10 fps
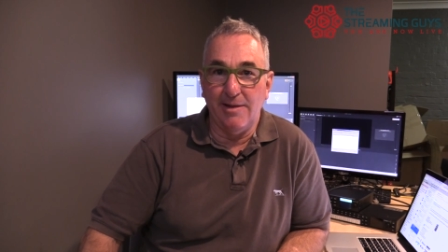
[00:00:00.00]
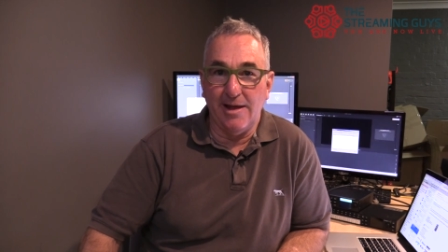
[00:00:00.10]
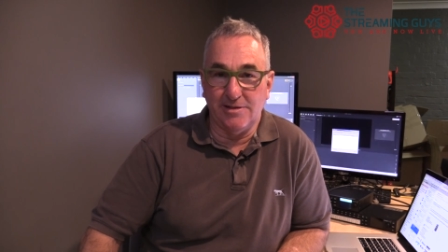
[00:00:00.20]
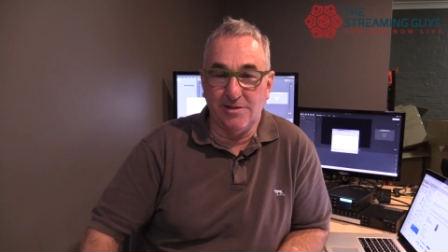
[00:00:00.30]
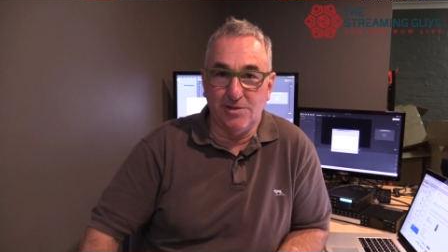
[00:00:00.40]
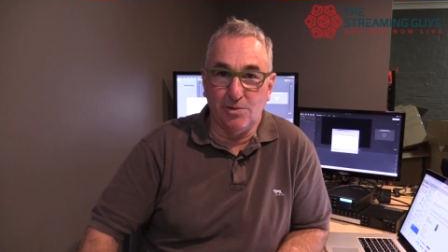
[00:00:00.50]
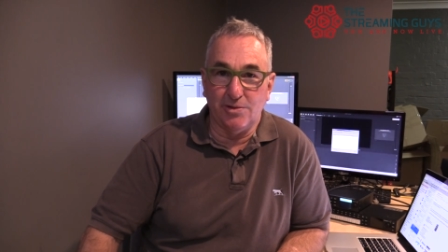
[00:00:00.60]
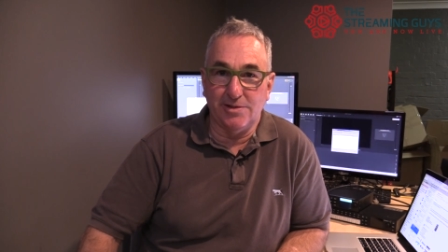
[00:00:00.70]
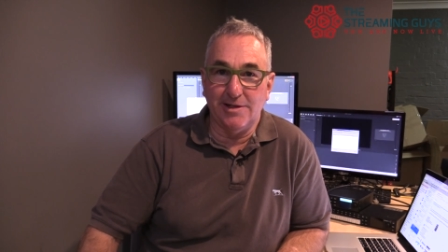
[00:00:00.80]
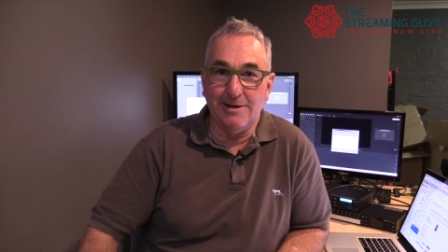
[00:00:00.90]
as a
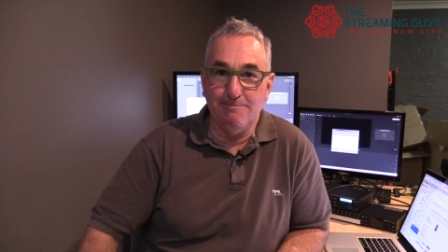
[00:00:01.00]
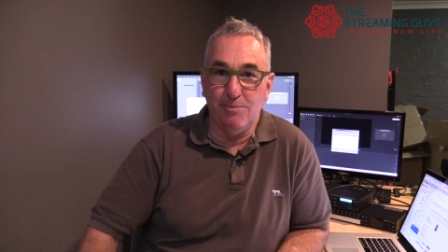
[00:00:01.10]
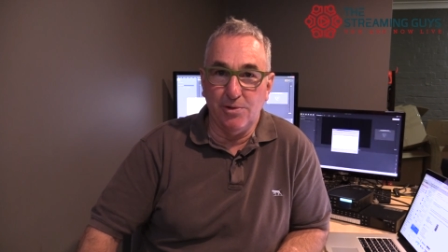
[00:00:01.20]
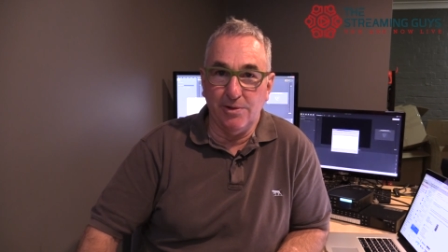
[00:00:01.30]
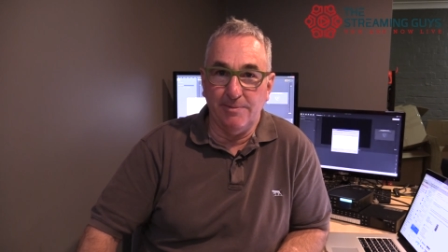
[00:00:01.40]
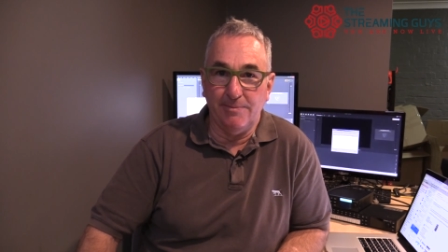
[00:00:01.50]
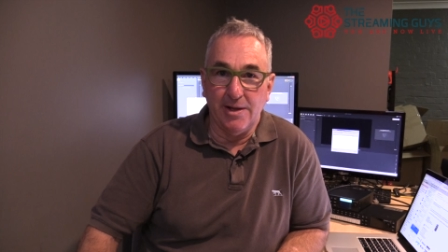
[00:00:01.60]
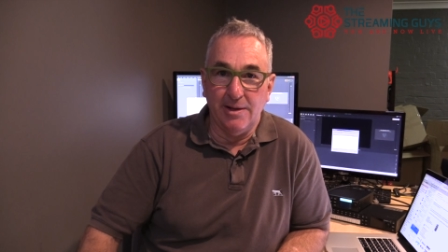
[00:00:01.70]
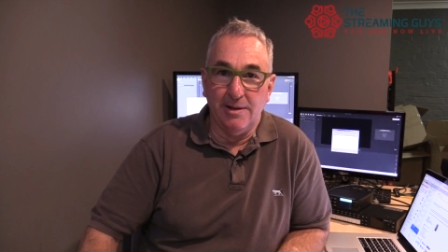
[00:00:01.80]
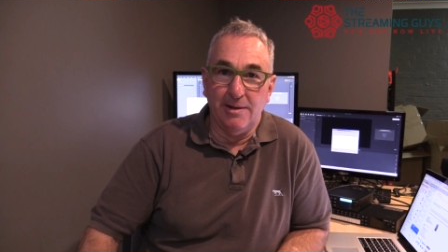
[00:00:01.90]
source input
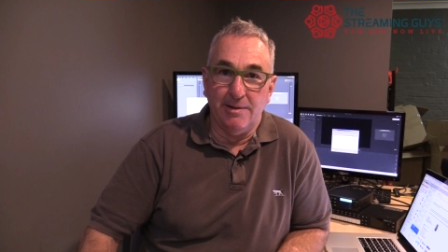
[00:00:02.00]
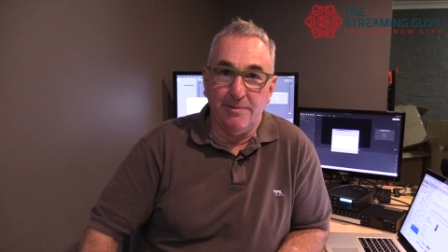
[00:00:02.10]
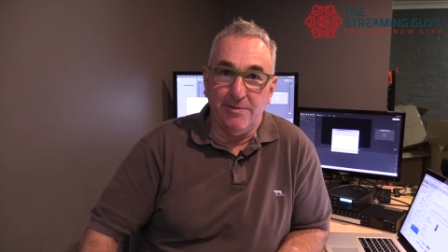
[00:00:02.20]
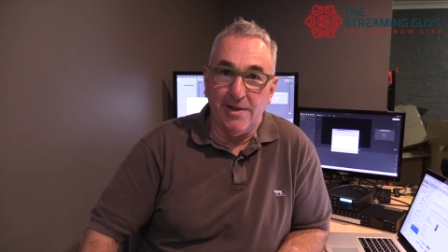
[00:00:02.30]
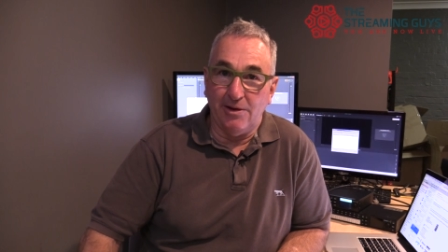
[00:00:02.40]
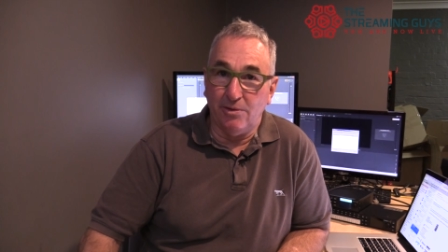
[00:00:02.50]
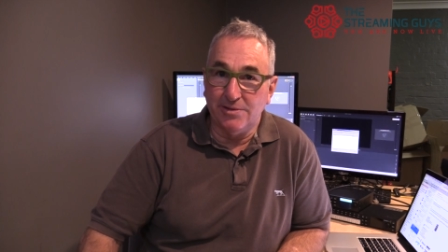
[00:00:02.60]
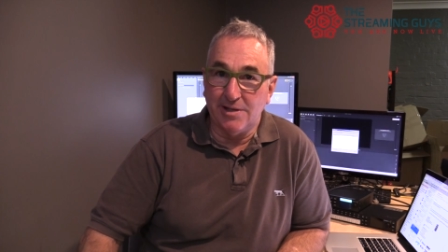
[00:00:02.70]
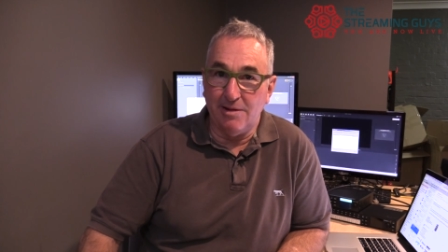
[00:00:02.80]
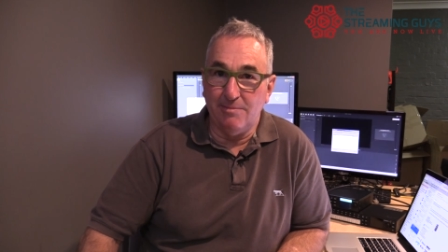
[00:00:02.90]
that
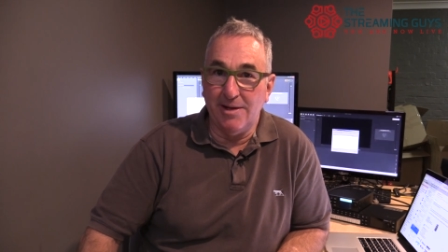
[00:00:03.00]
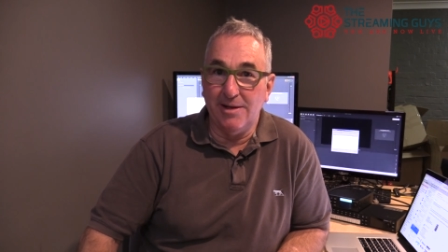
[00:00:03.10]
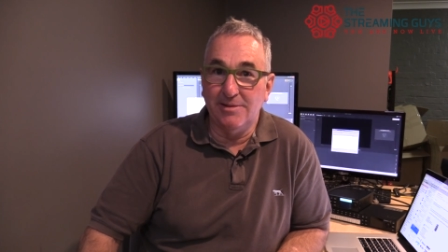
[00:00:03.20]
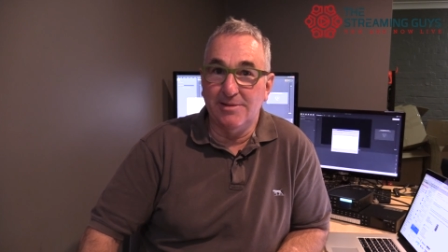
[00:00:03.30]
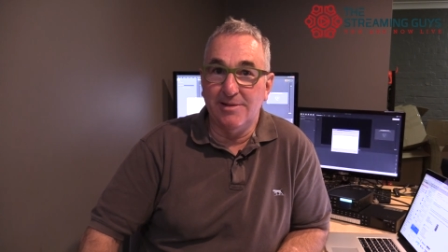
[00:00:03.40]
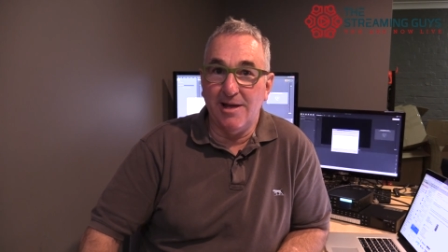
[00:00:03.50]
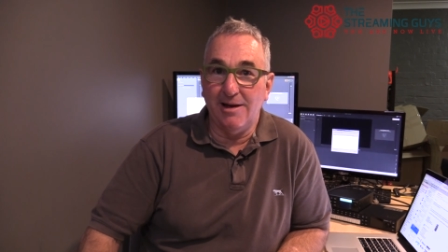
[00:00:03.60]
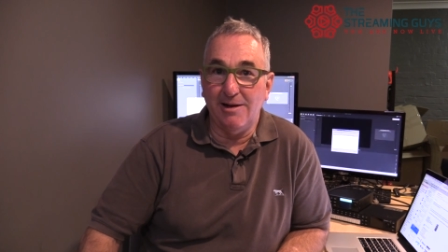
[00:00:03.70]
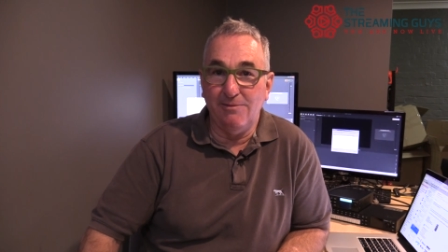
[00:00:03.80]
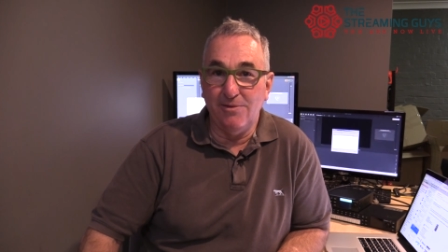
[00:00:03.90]
also means
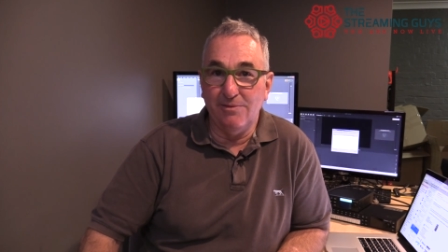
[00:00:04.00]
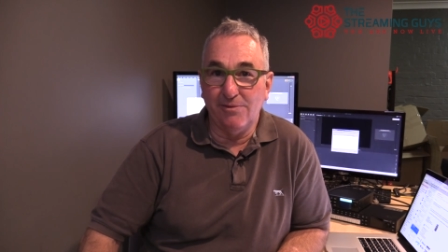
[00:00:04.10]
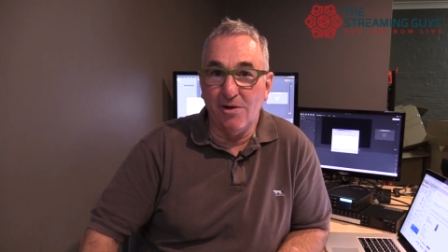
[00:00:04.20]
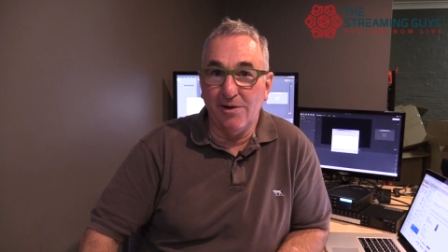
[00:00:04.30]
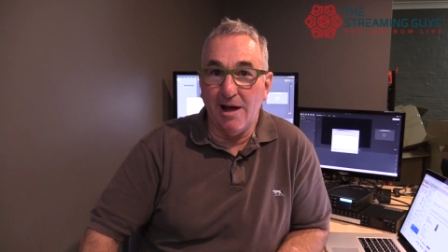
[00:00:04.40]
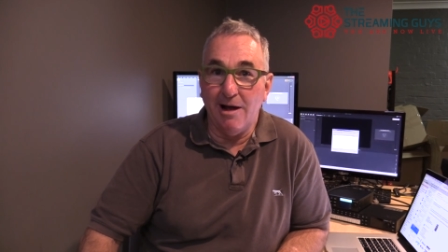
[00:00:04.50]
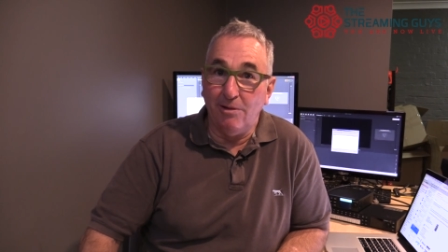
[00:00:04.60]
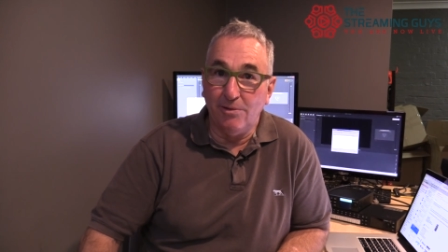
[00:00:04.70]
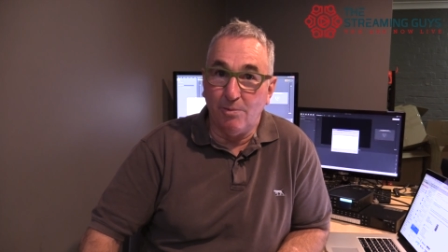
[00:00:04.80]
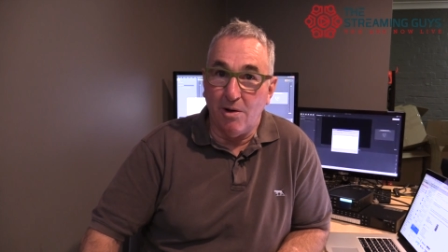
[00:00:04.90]
that if you've got
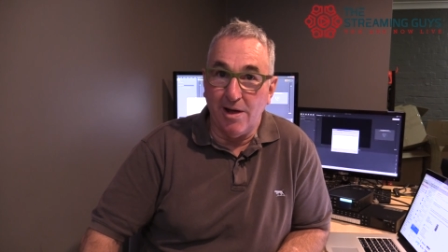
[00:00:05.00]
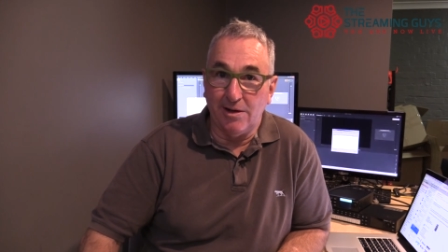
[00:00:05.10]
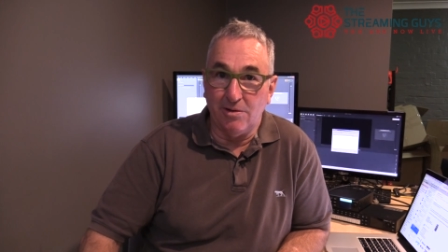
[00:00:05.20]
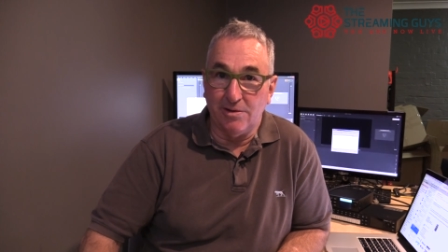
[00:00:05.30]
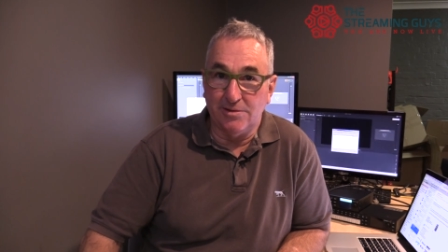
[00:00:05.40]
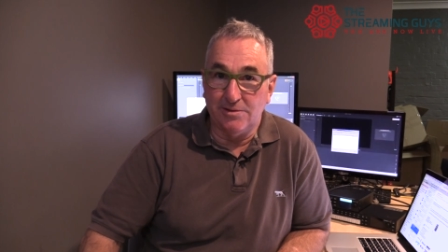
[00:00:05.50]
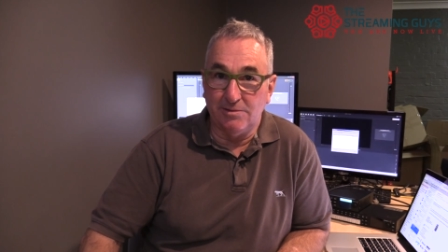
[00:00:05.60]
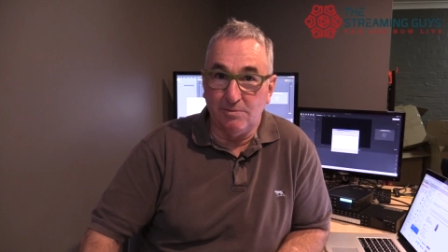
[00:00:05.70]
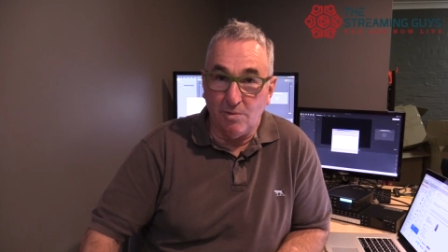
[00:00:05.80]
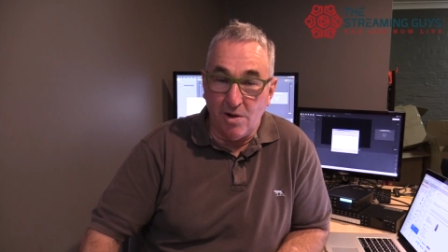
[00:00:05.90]
old
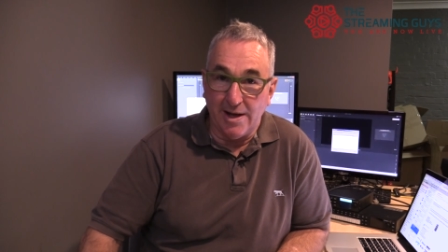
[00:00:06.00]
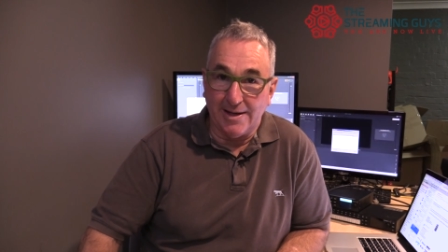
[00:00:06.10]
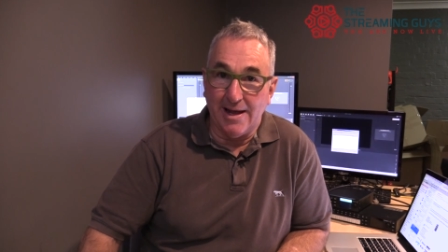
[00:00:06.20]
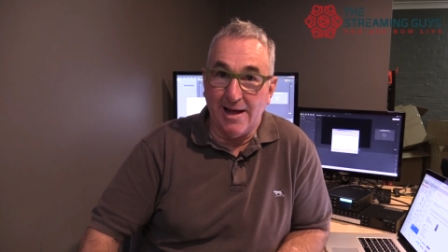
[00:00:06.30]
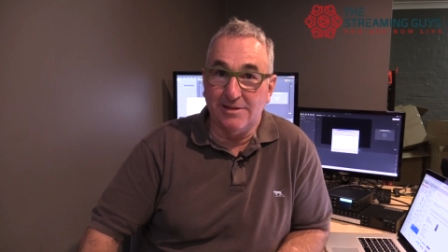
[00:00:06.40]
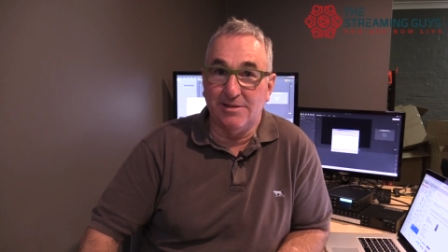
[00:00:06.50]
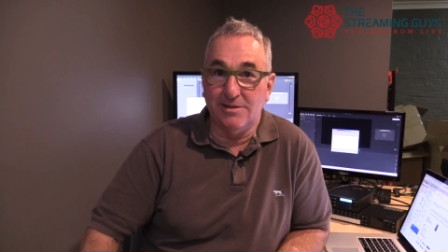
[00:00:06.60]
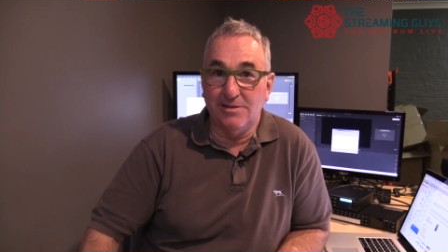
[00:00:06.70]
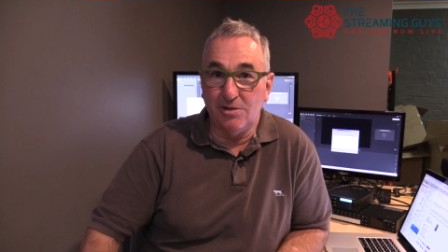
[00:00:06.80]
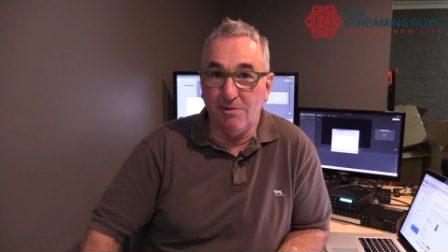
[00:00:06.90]

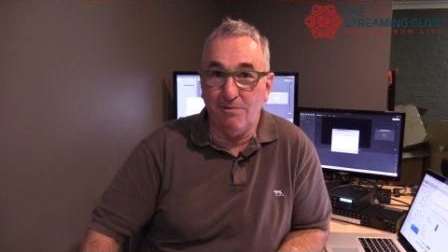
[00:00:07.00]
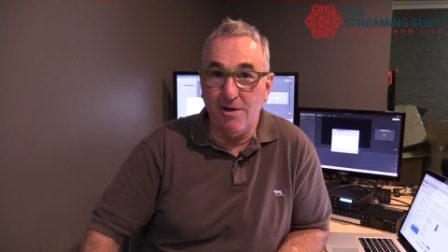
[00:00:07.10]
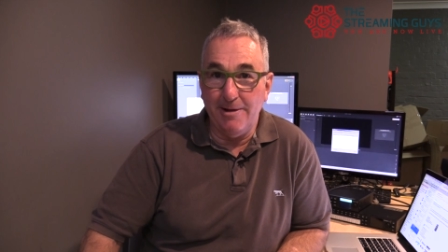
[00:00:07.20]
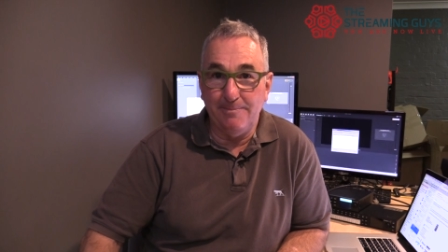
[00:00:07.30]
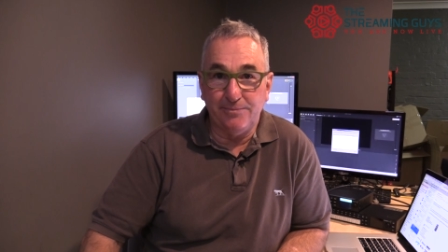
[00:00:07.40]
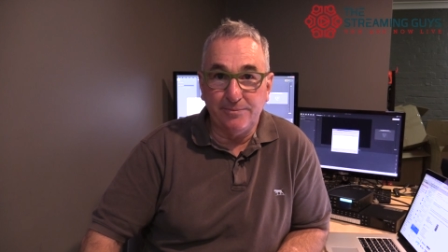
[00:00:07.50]
Wirecast, software,